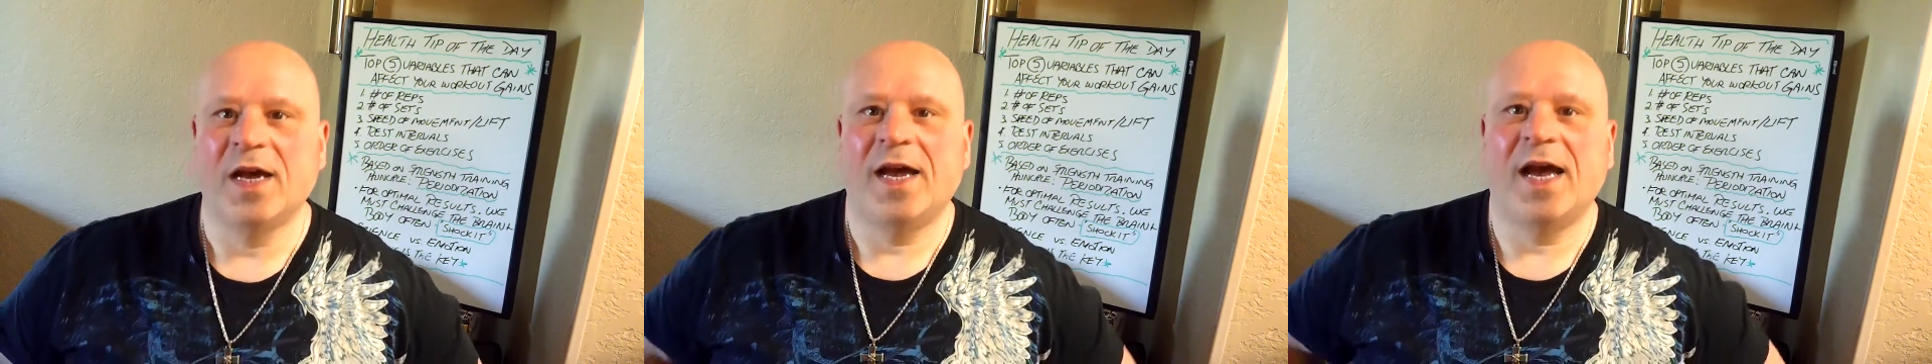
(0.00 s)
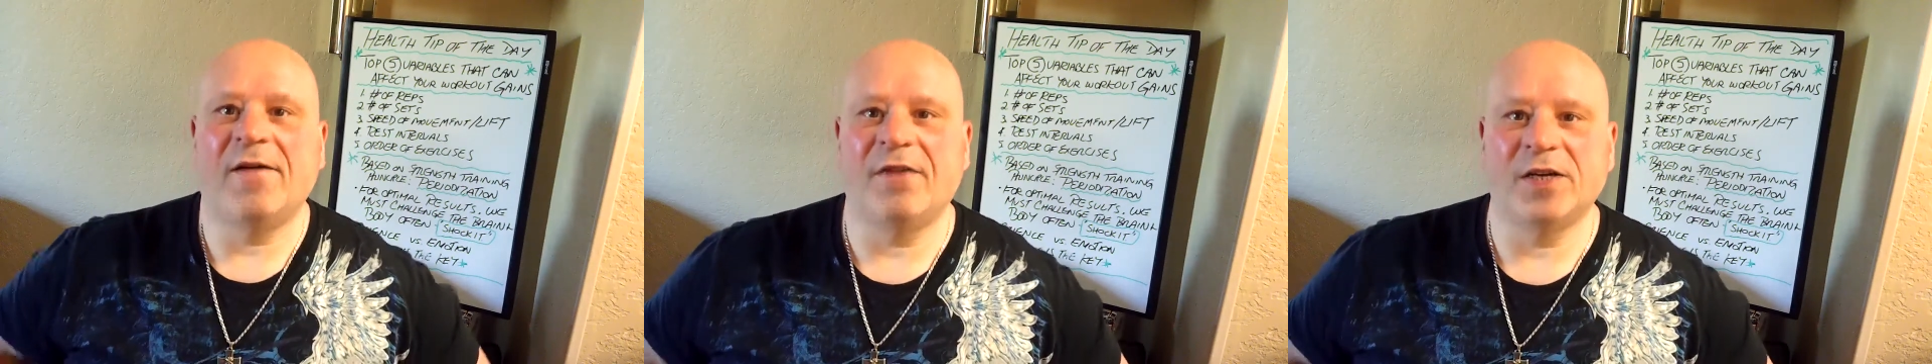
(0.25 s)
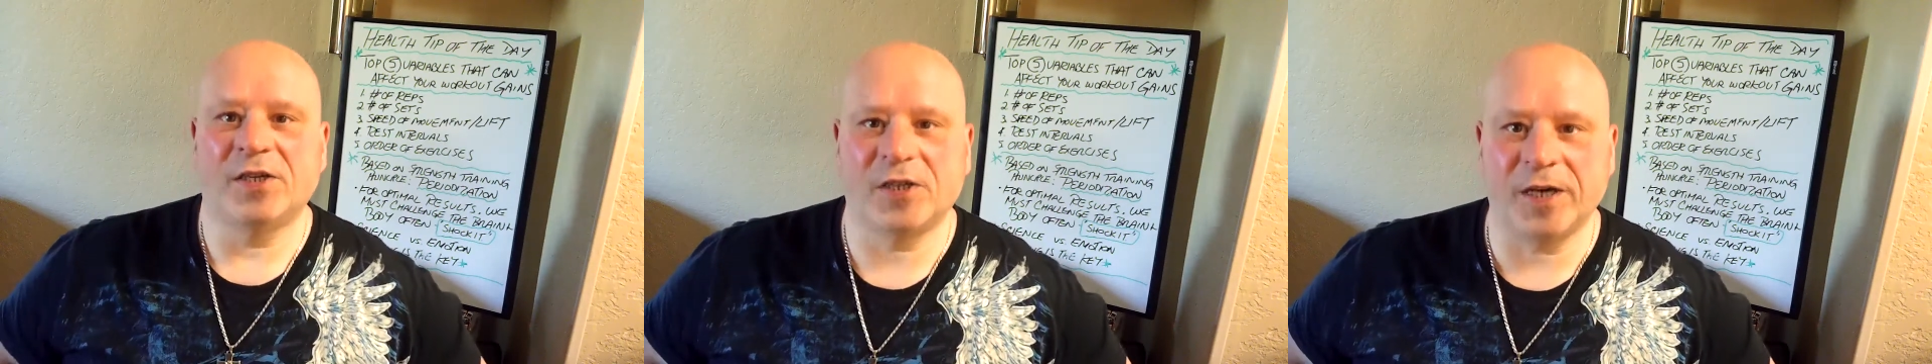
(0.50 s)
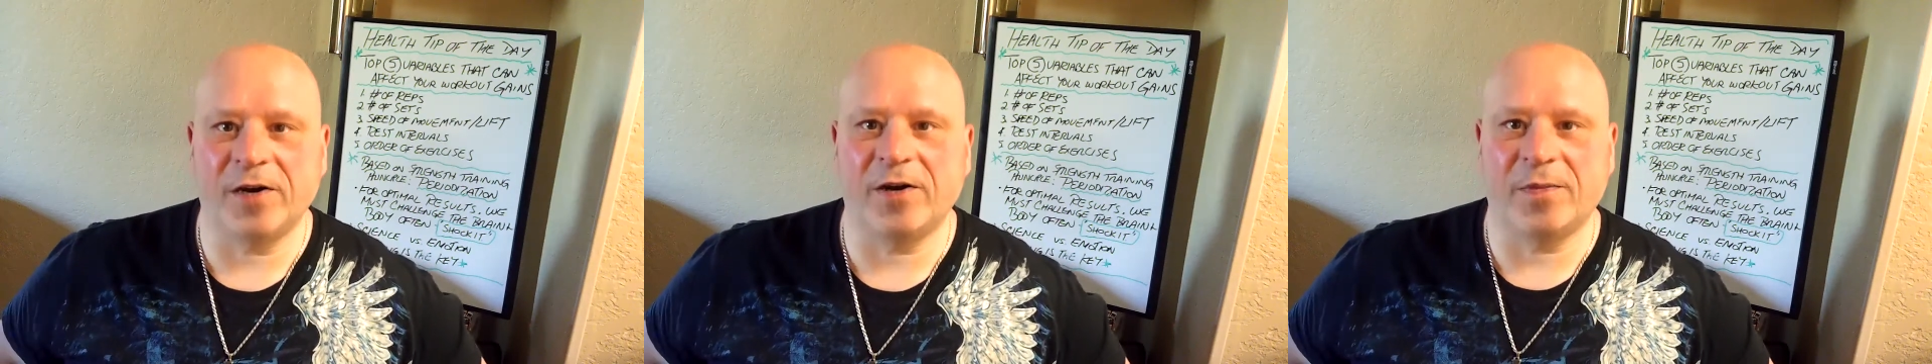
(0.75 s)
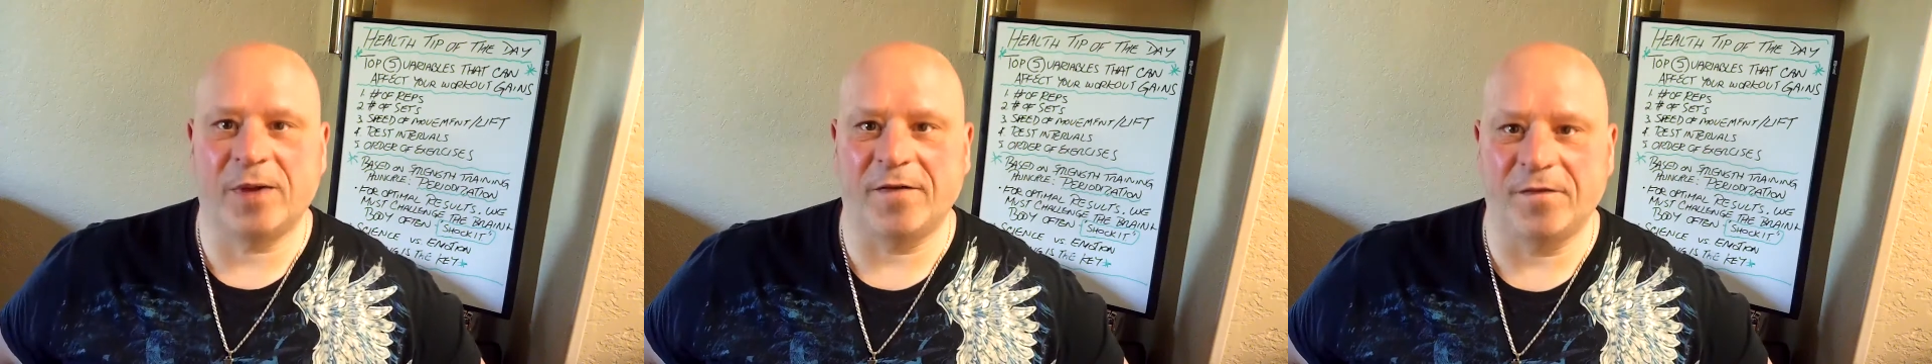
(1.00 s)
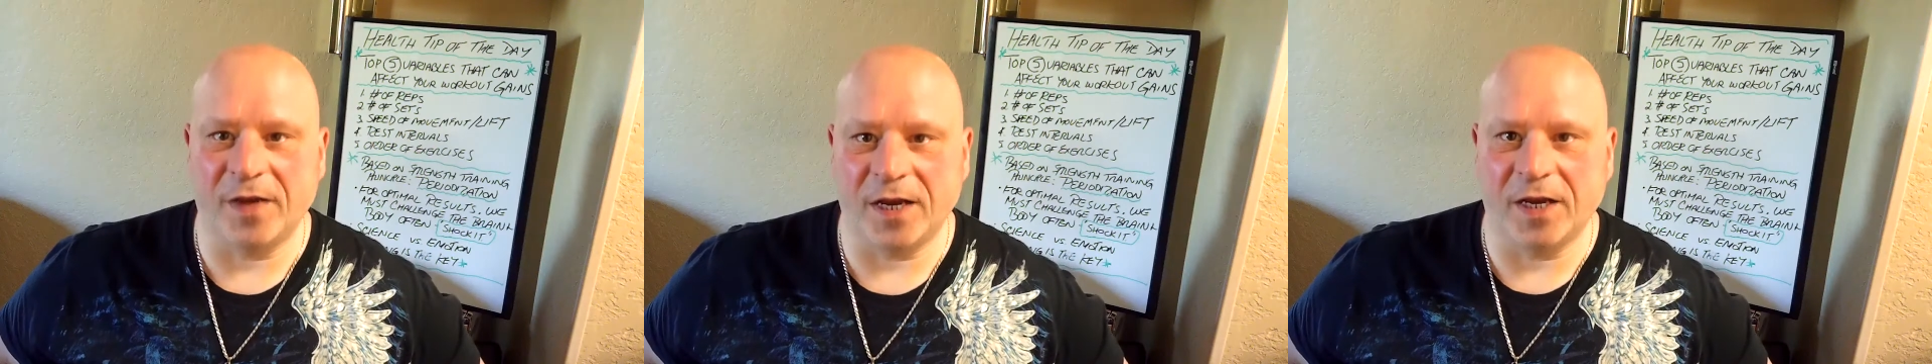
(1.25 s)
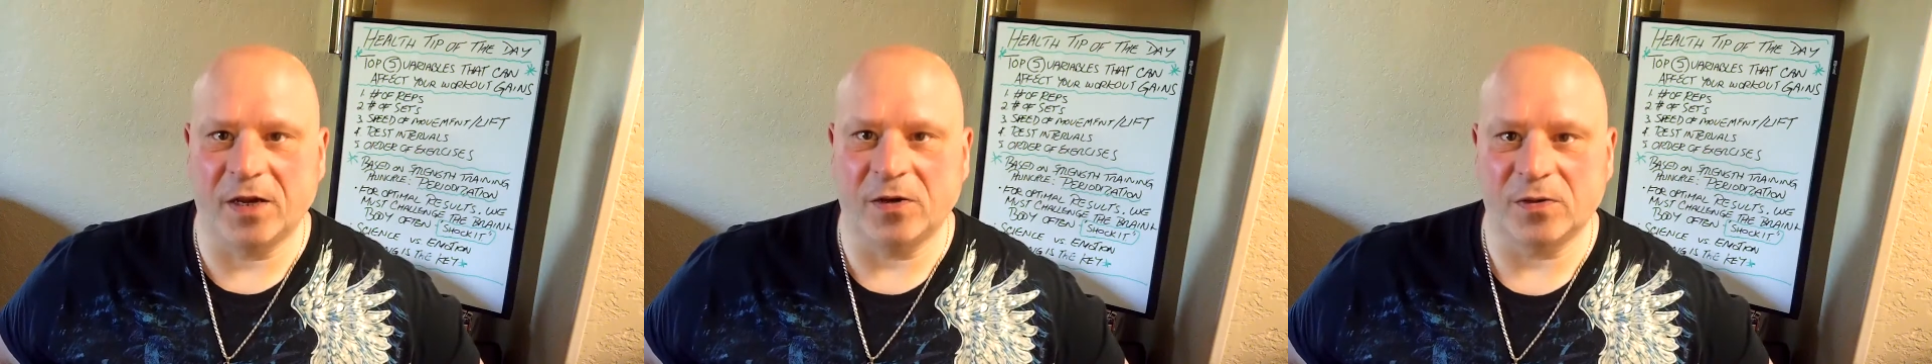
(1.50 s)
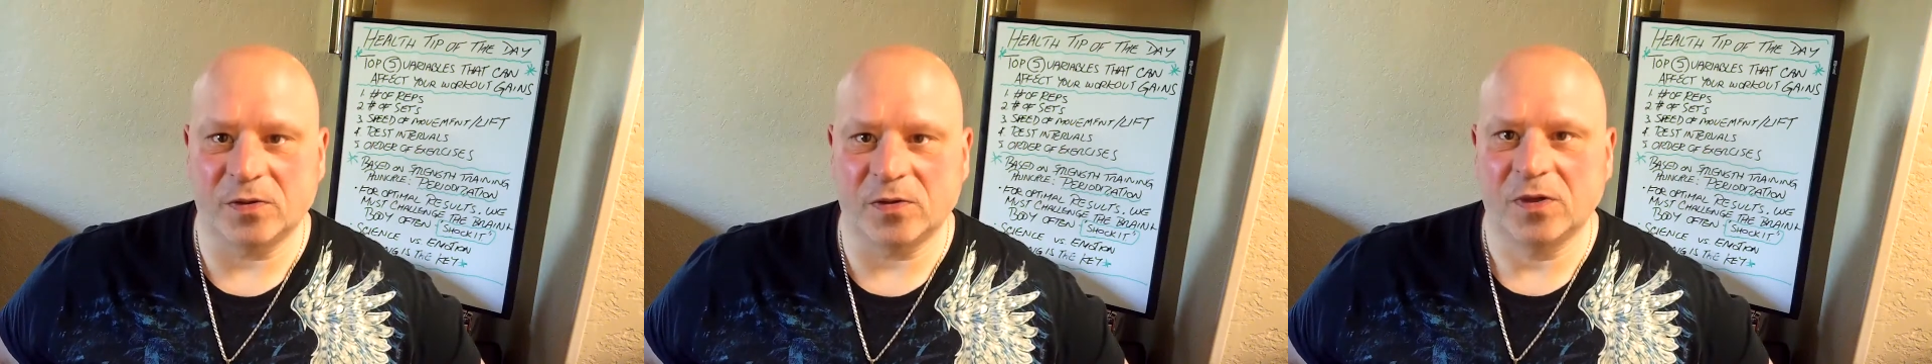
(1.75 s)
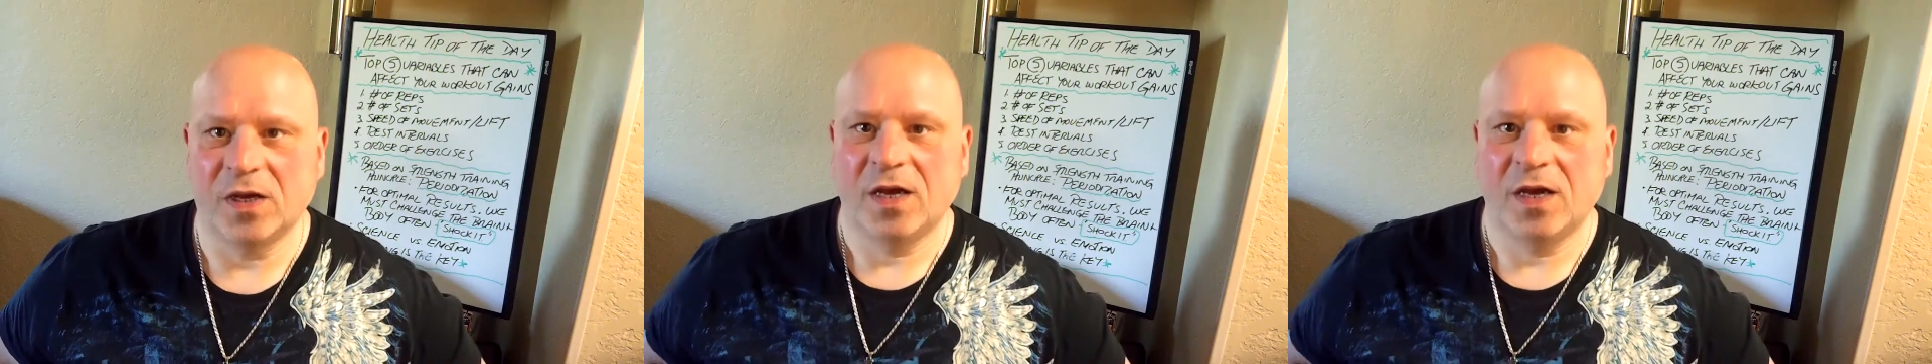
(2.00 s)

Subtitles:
have I shared in my videos,